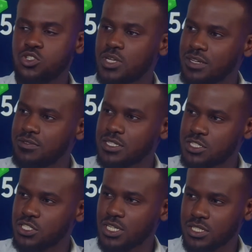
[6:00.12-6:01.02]
to drive
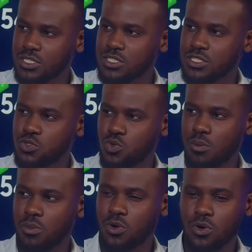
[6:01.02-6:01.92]
this change
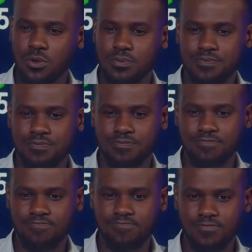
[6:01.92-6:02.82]
to
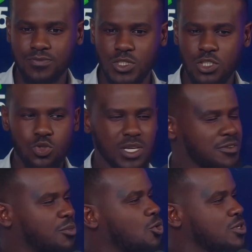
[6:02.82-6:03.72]
give
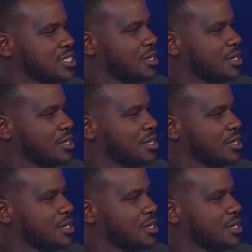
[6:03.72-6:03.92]
it more